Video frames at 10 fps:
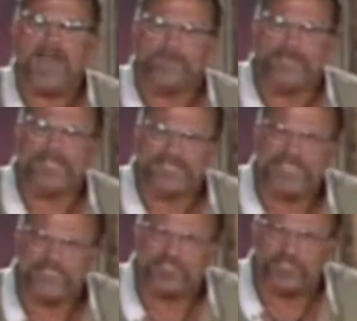I am going to
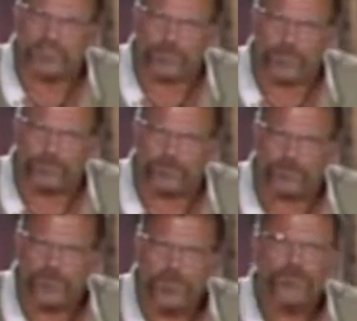teach the truth.
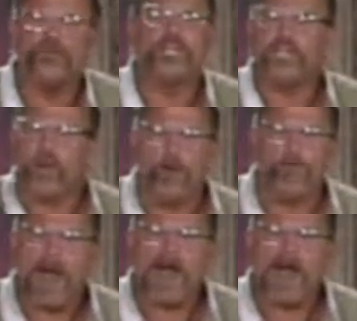You can go